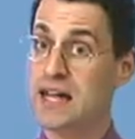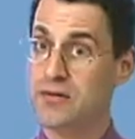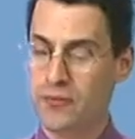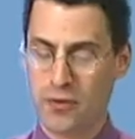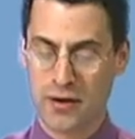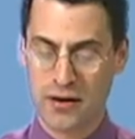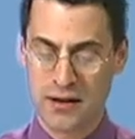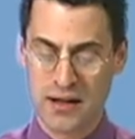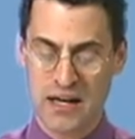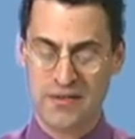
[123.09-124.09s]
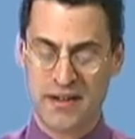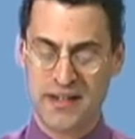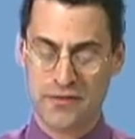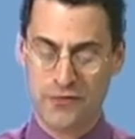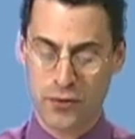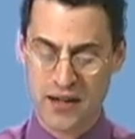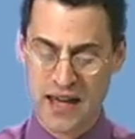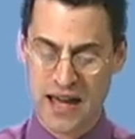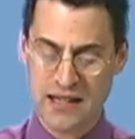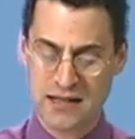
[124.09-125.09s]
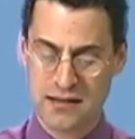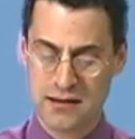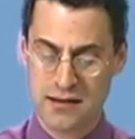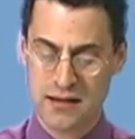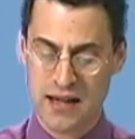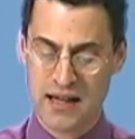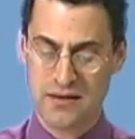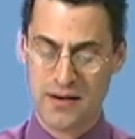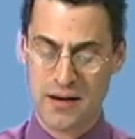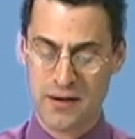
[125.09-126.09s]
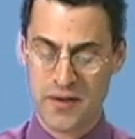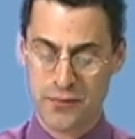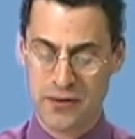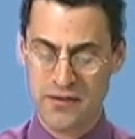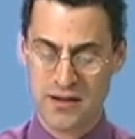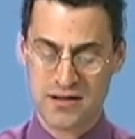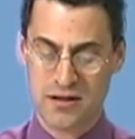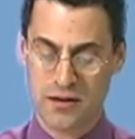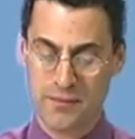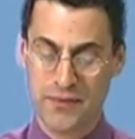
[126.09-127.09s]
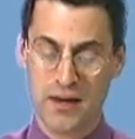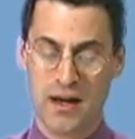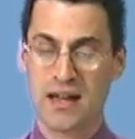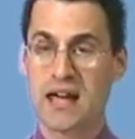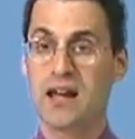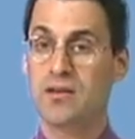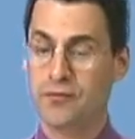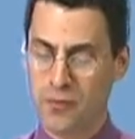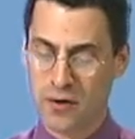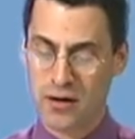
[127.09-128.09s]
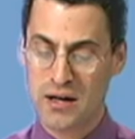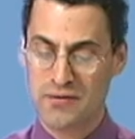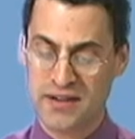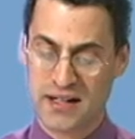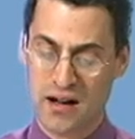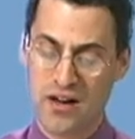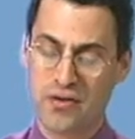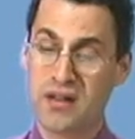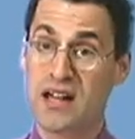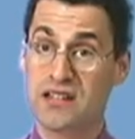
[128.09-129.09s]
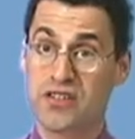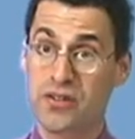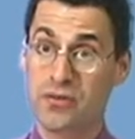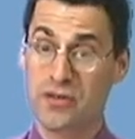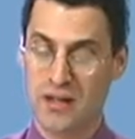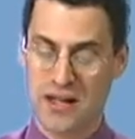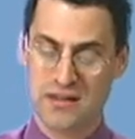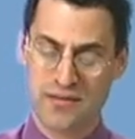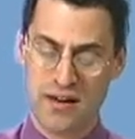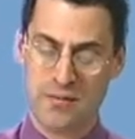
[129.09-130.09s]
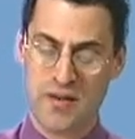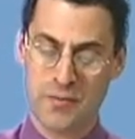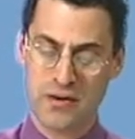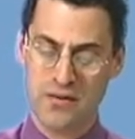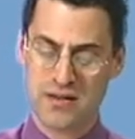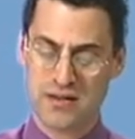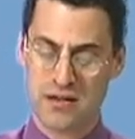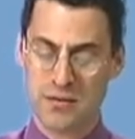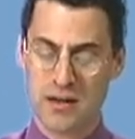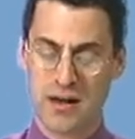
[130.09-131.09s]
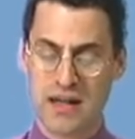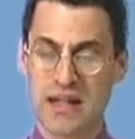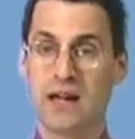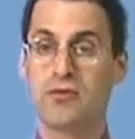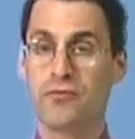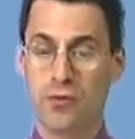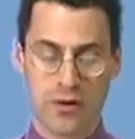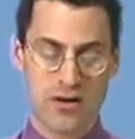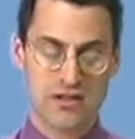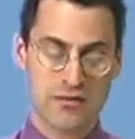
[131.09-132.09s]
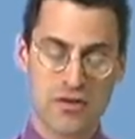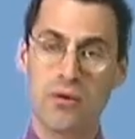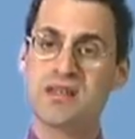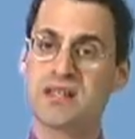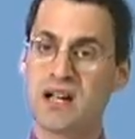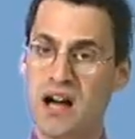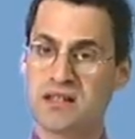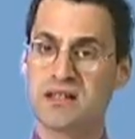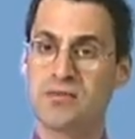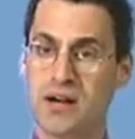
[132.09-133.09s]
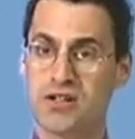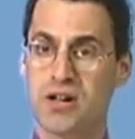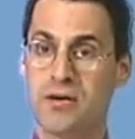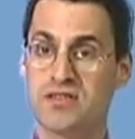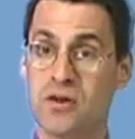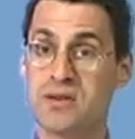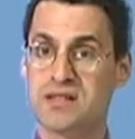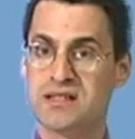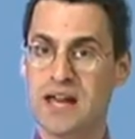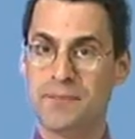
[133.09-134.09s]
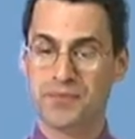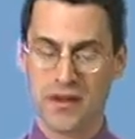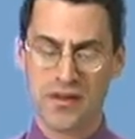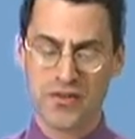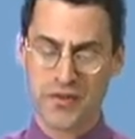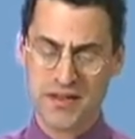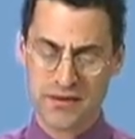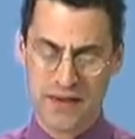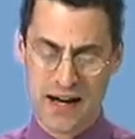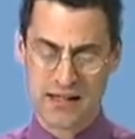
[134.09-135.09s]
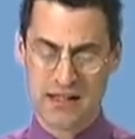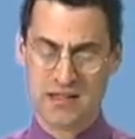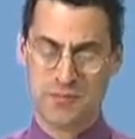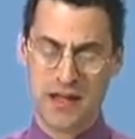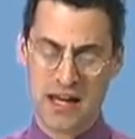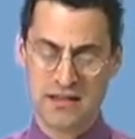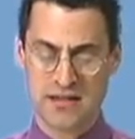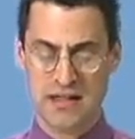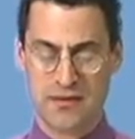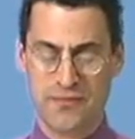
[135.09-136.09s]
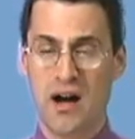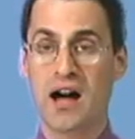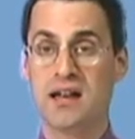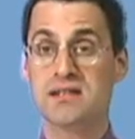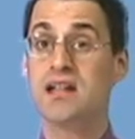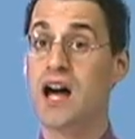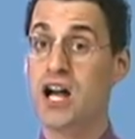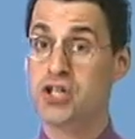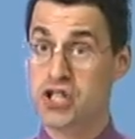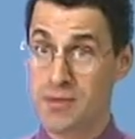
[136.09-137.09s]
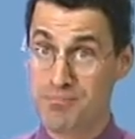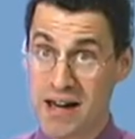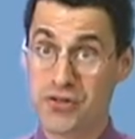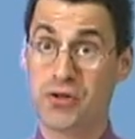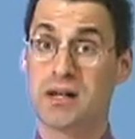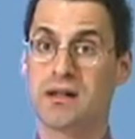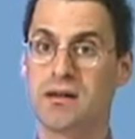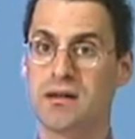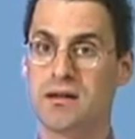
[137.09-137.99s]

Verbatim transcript: I get 4. If I take 48 and divide it by the previous term, I get 4. If I take 192 and divide it by the previous term, I get 4. So it's always the constant ratio. It's always the same. So this, in fact, explains and defines a geometric